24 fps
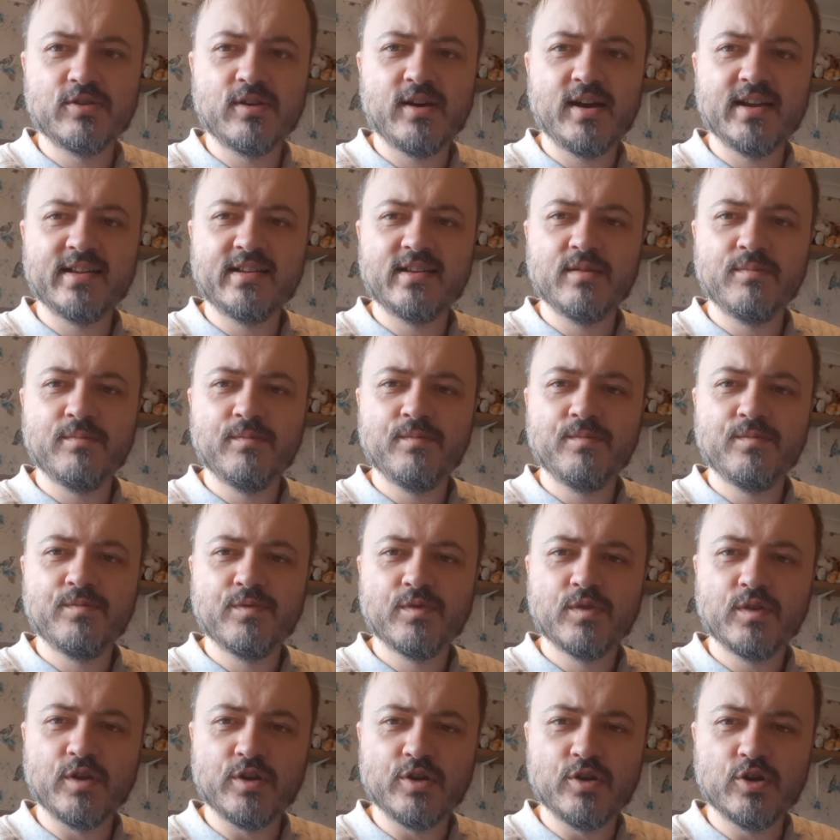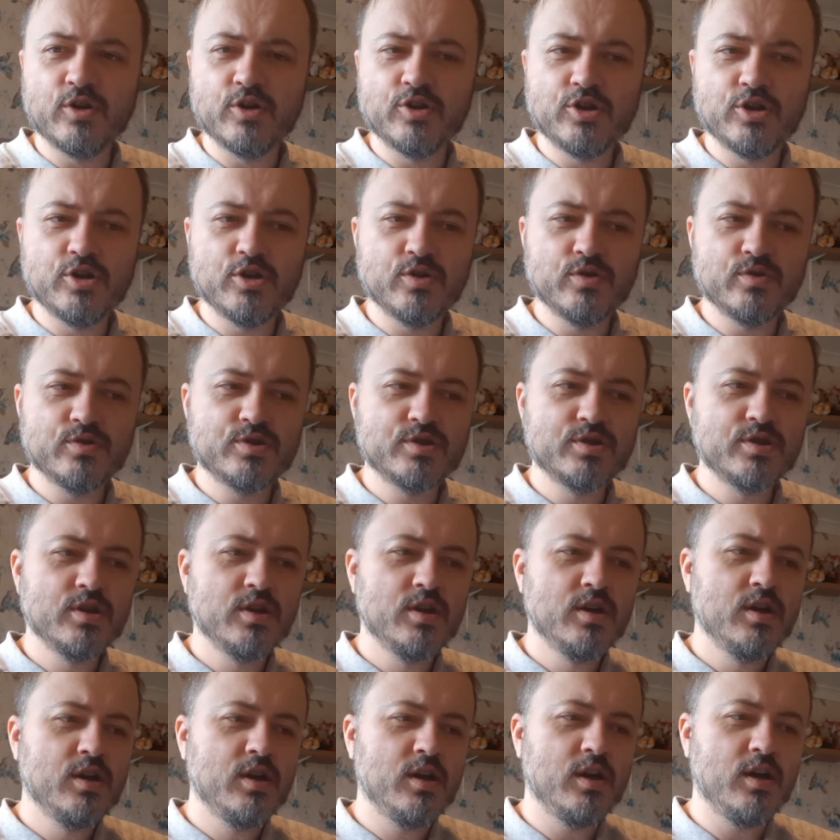item that you can use
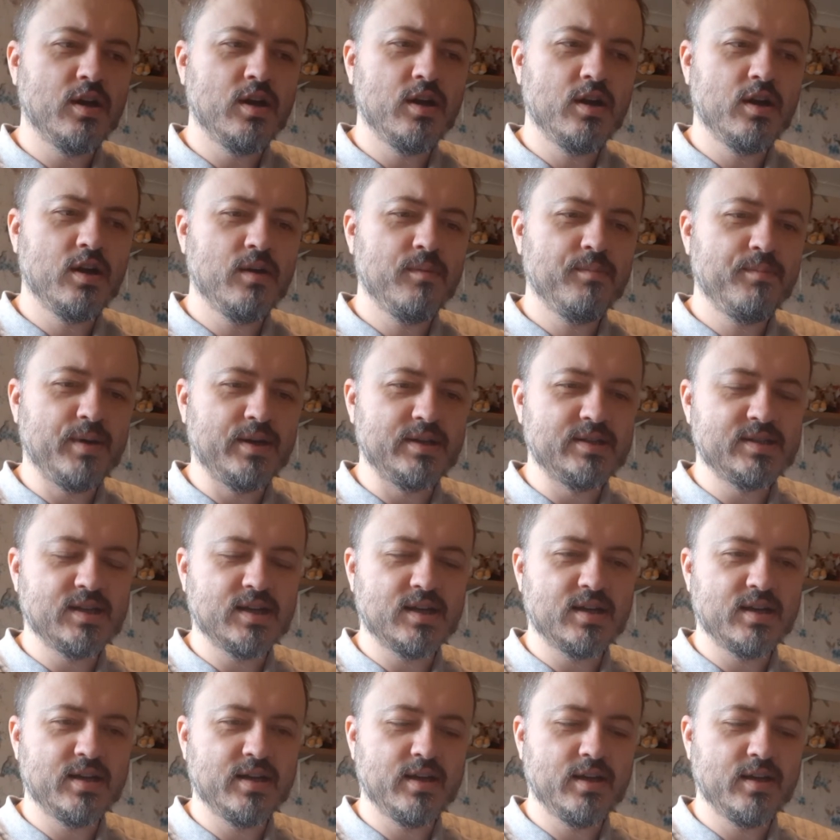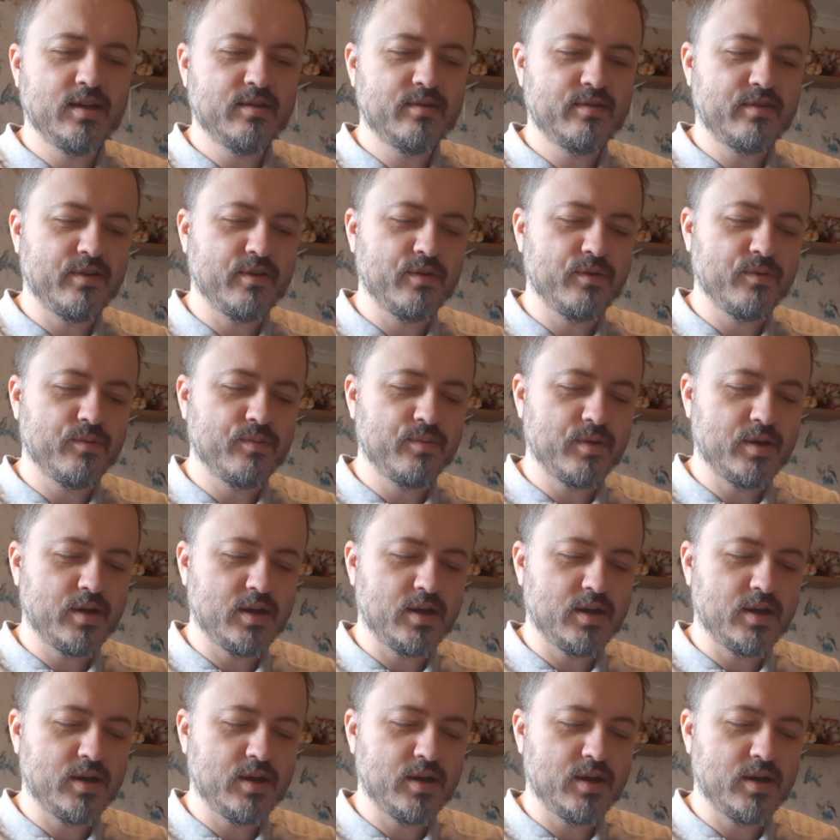basically to